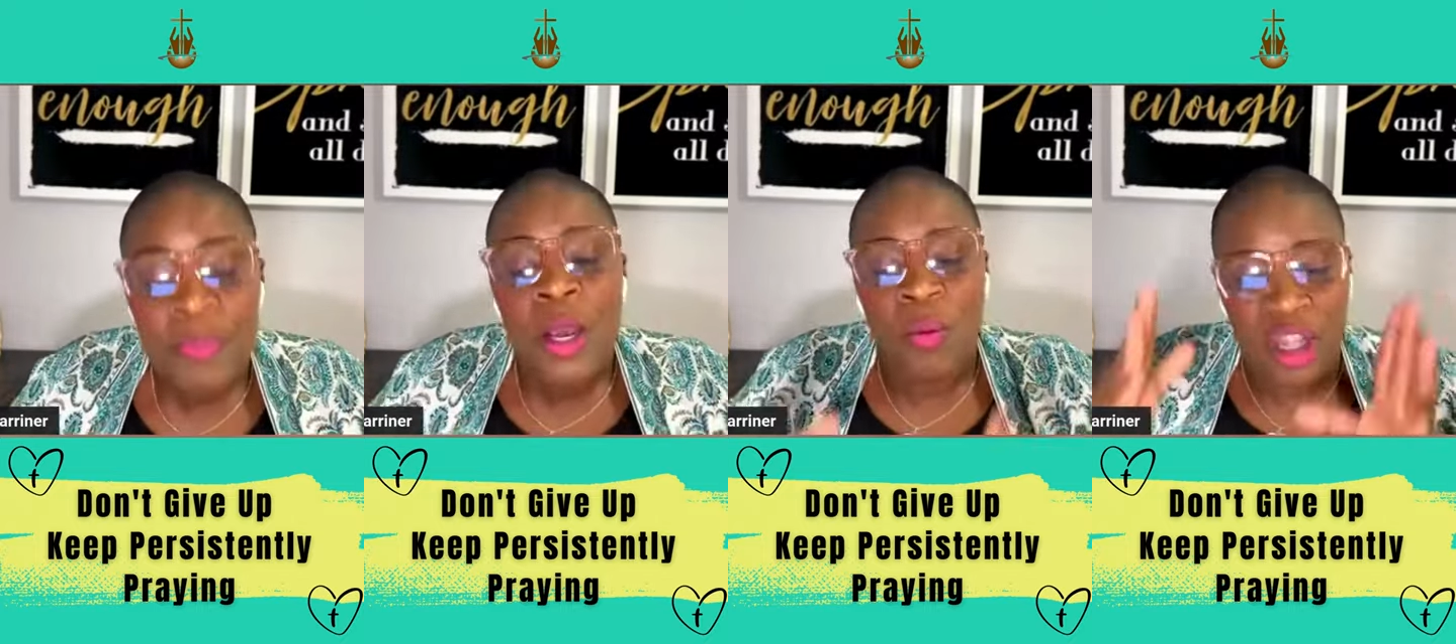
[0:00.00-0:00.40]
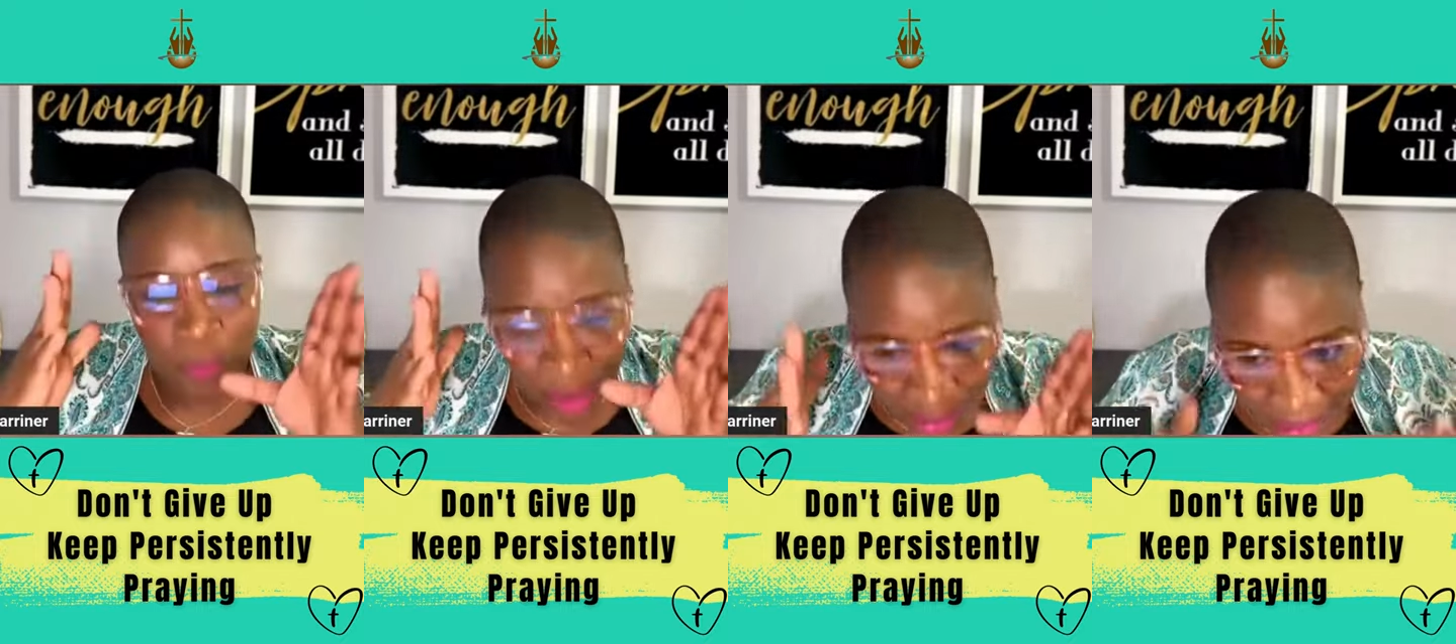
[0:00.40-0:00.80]
With
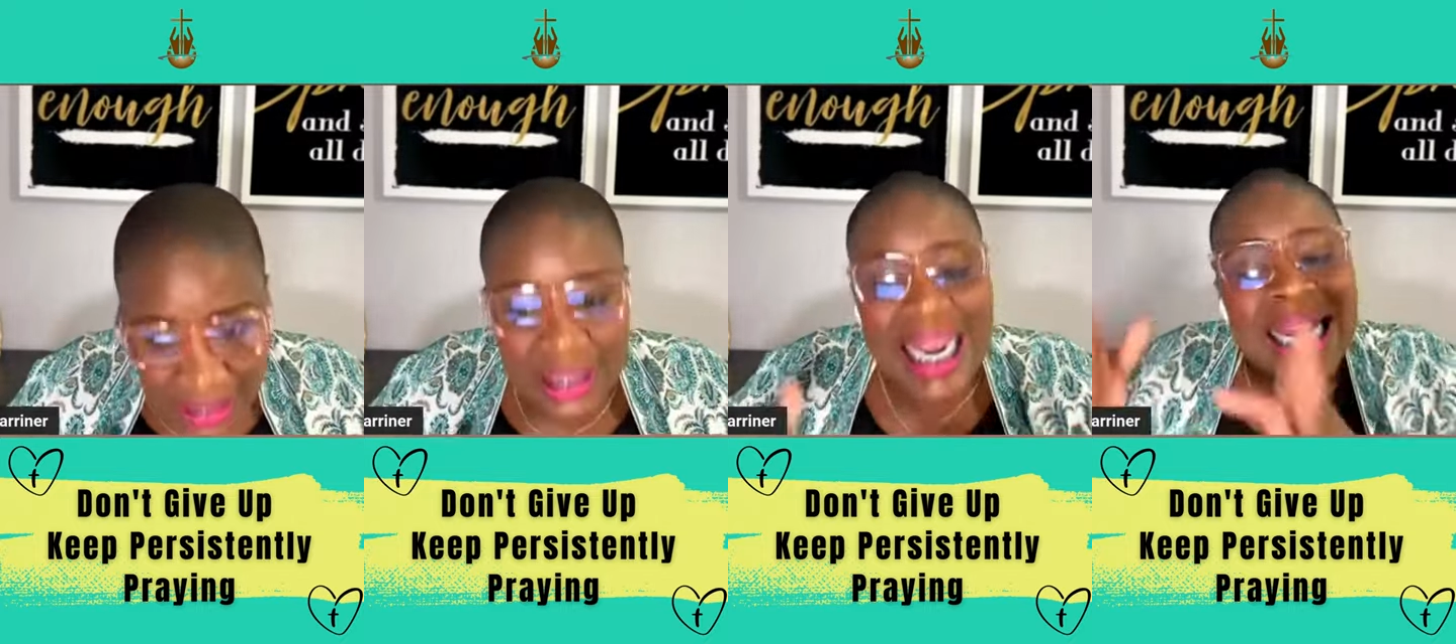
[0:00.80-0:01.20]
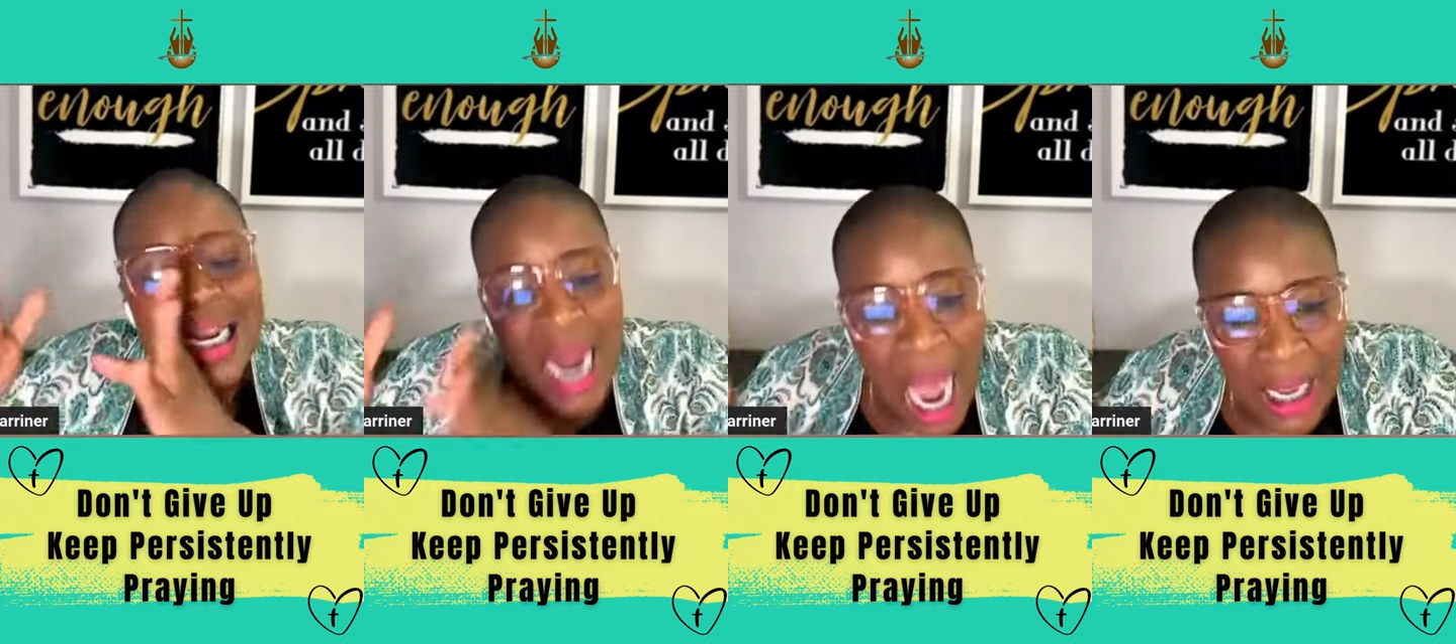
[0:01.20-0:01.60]
persistent
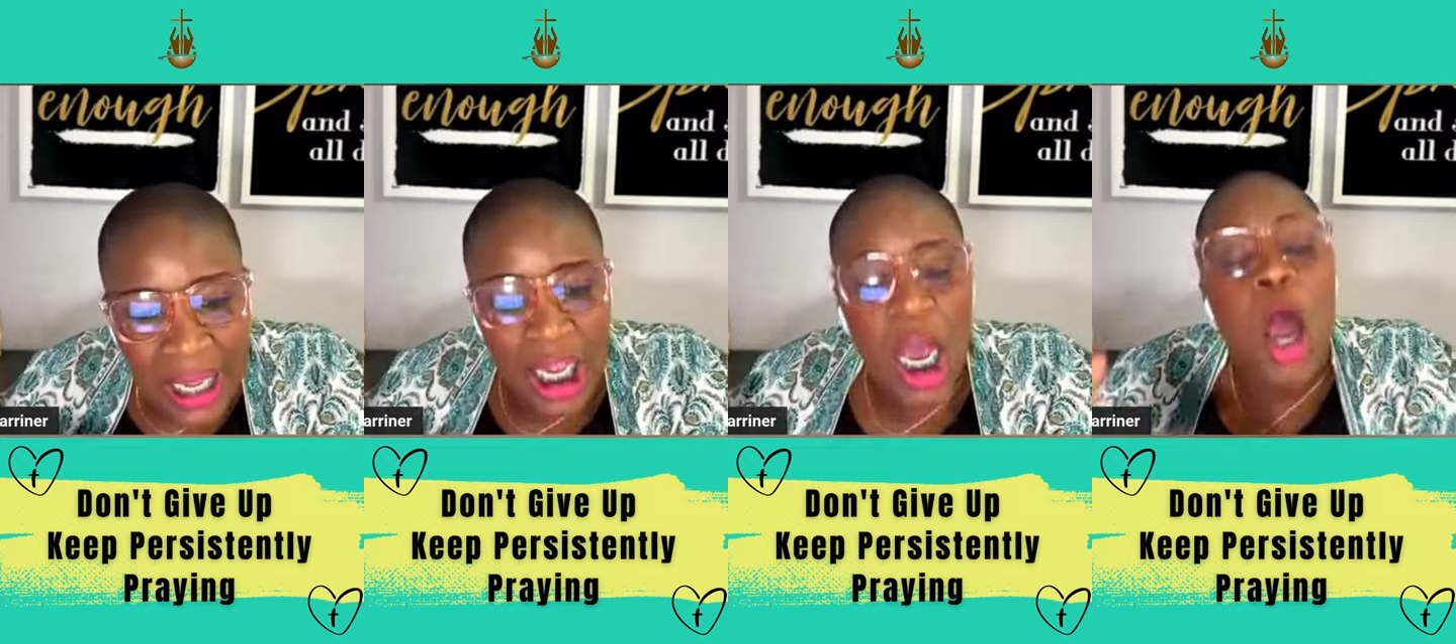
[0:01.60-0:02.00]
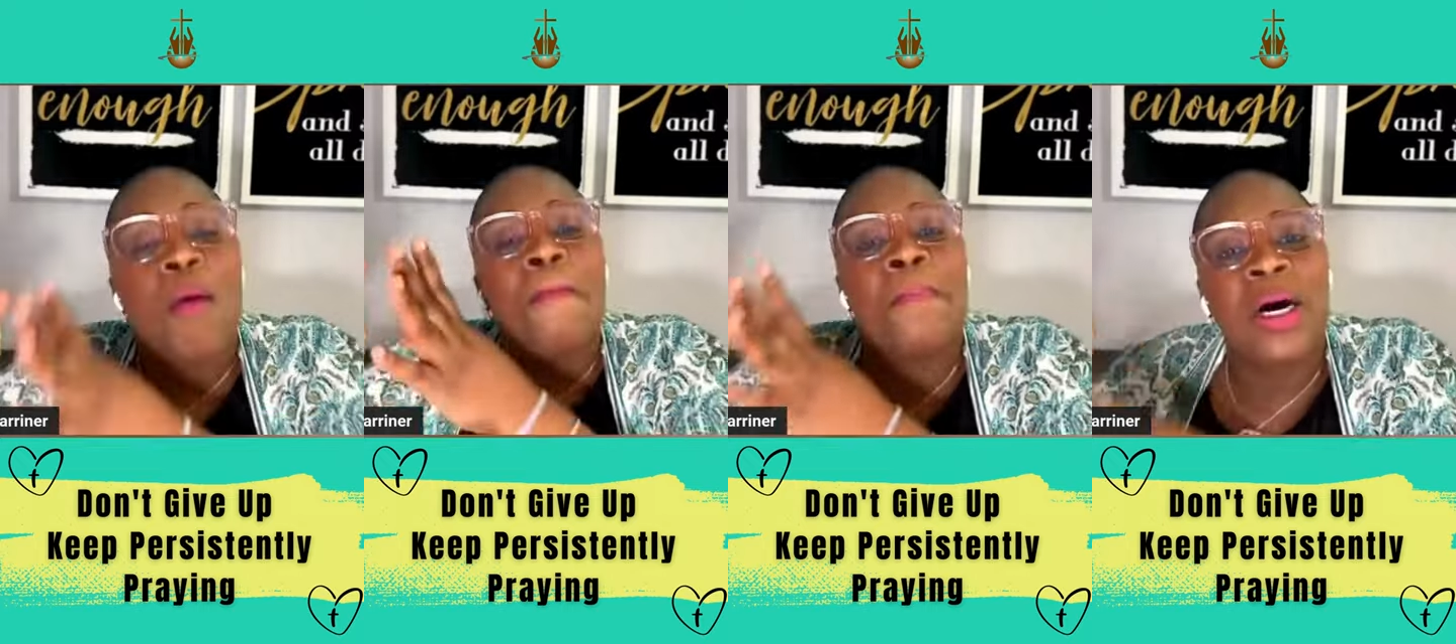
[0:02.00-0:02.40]
knocking
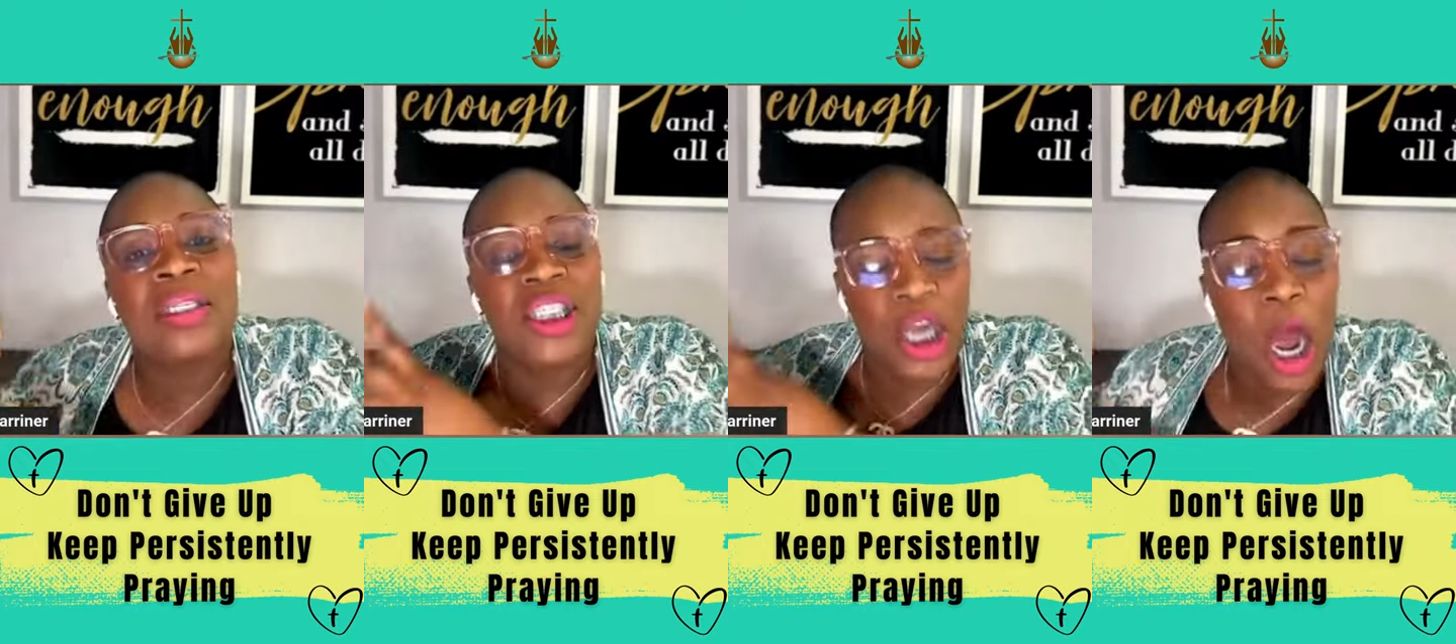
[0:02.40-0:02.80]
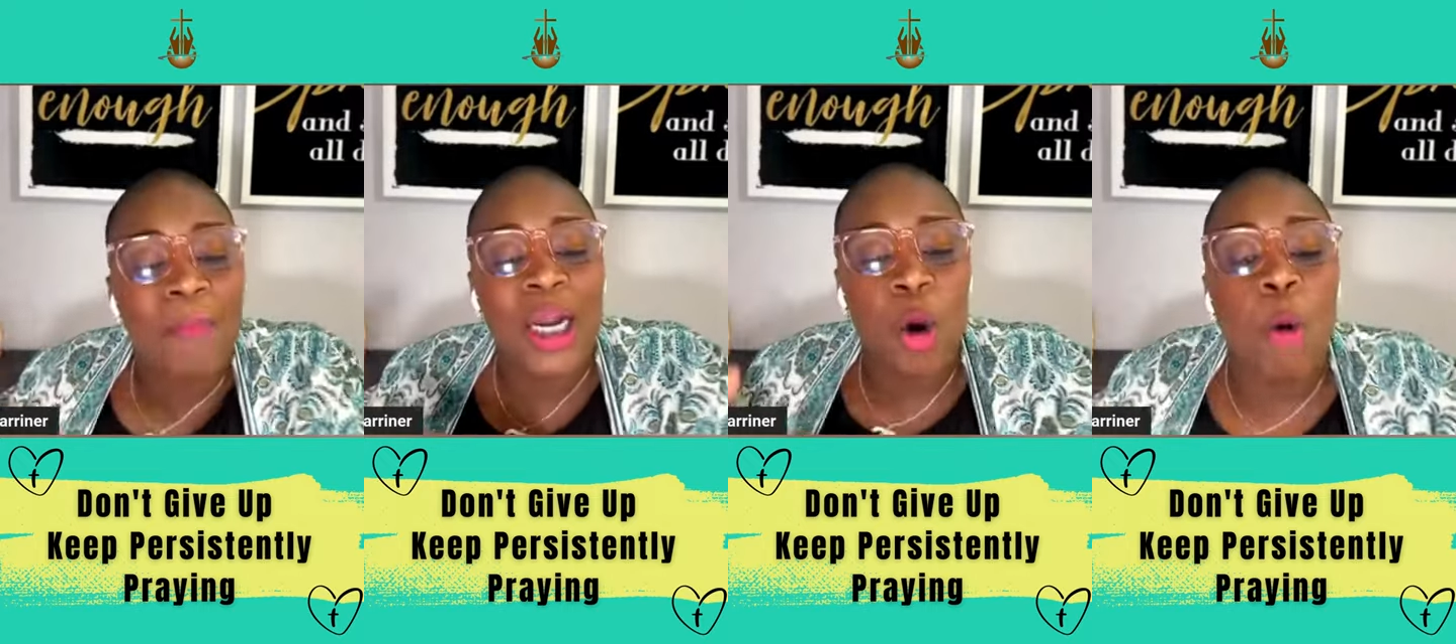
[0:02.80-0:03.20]
must come
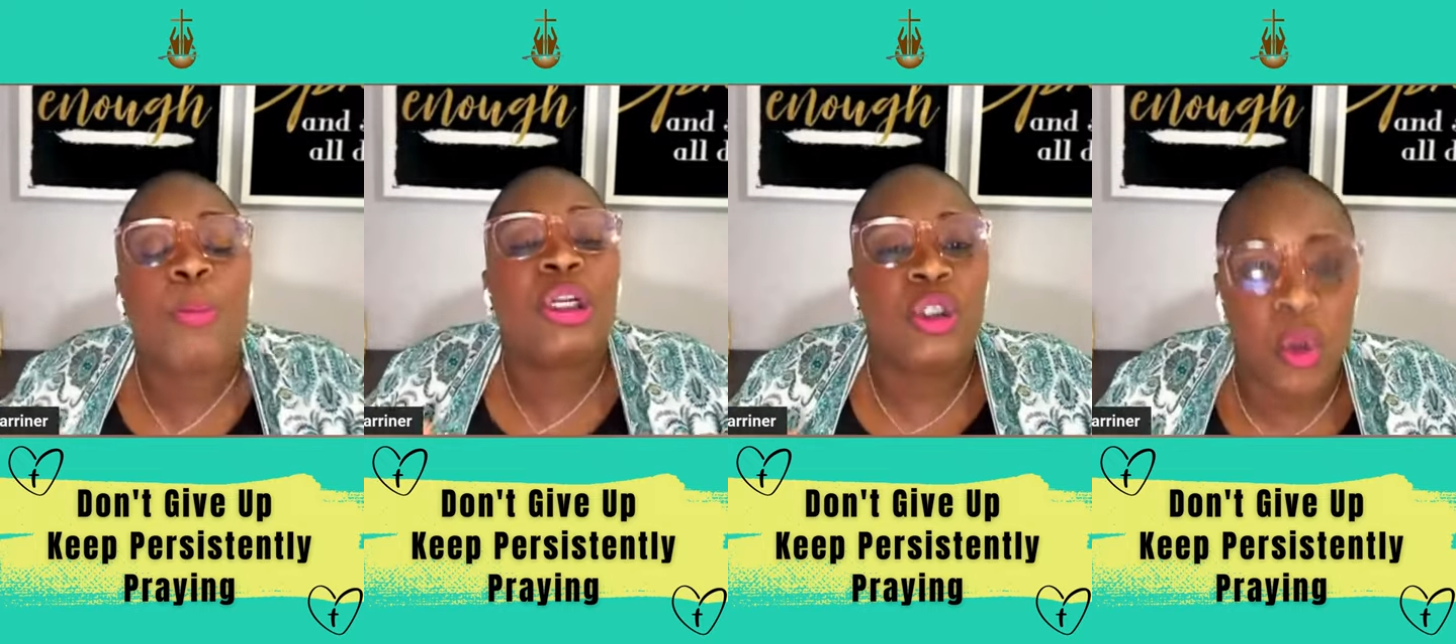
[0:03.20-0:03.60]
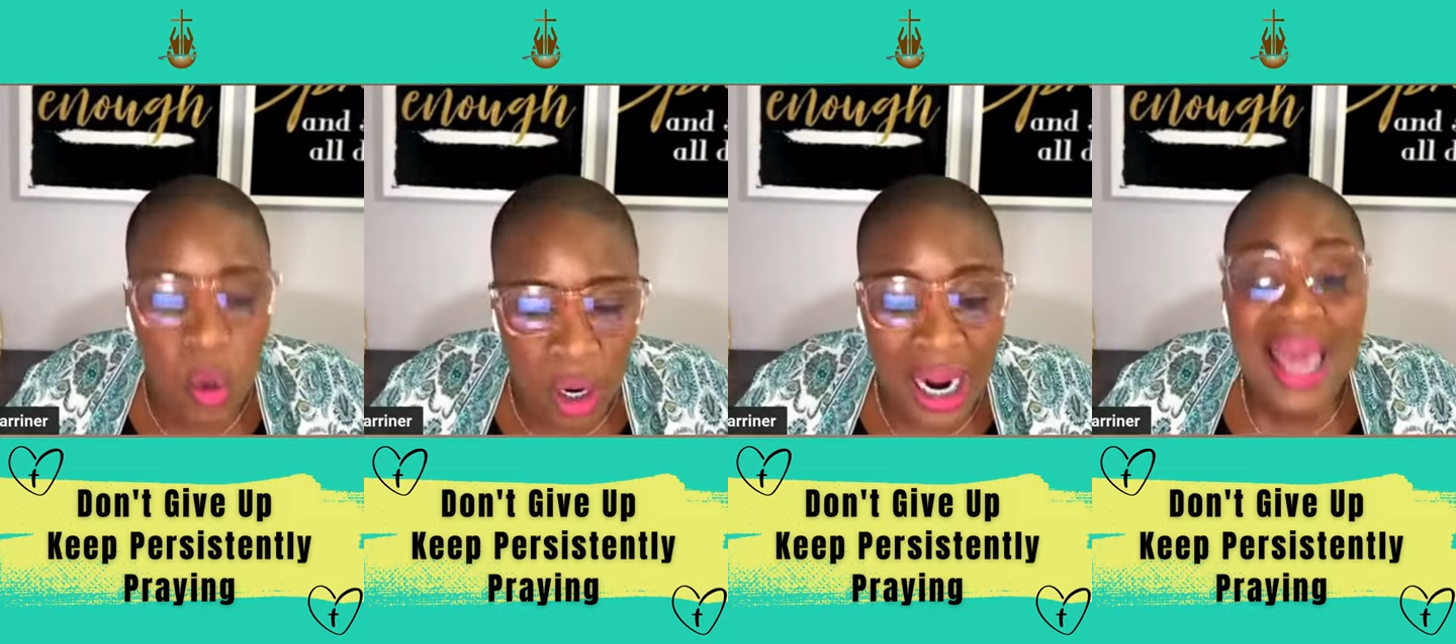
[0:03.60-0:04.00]
an open door,